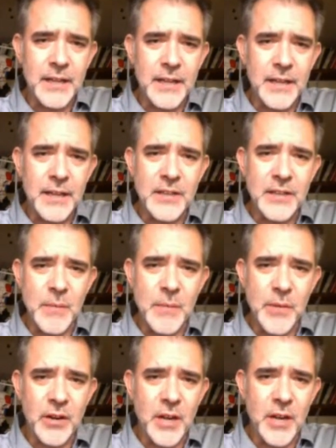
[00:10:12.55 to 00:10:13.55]
in this
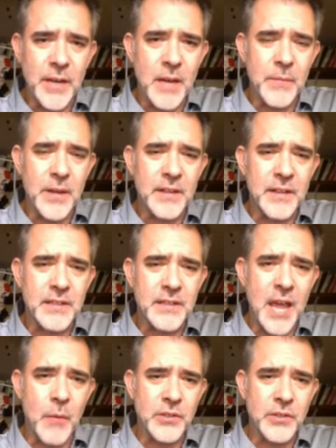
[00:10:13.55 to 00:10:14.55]
seminar coming up.
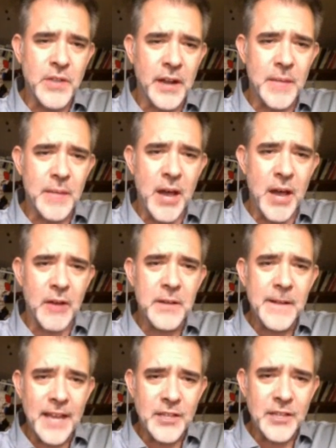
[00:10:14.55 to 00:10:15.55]
Today we're talking about
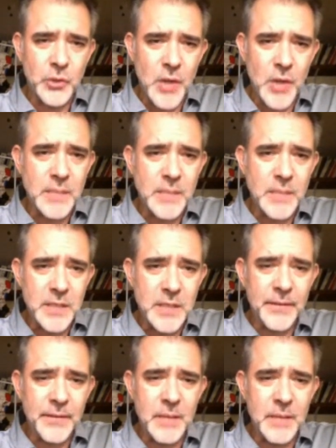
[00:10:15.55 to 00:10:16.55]
extremities
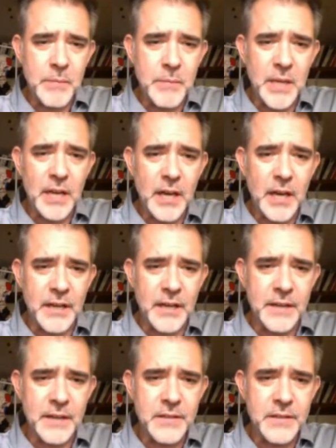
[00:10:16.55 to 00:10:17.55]
specifically
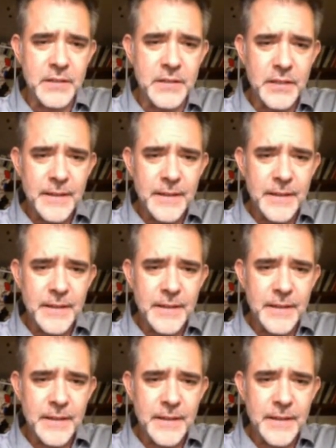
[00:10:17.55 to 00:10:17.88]
because